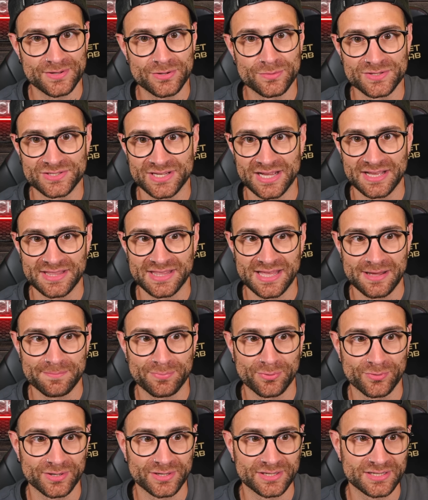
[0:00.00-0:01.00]
is it at that
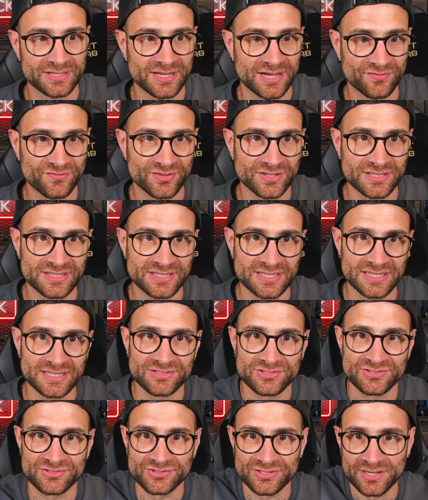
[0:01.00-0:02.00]
point? I think
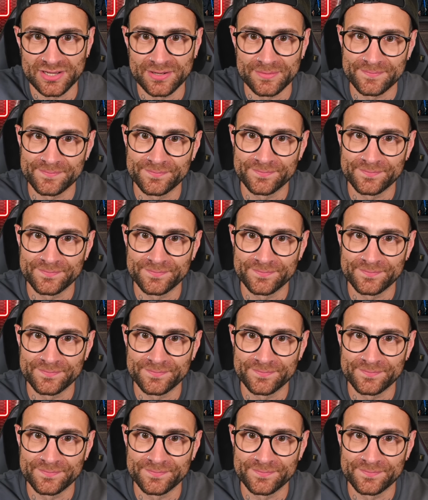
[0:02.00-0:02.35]
it's Sarr,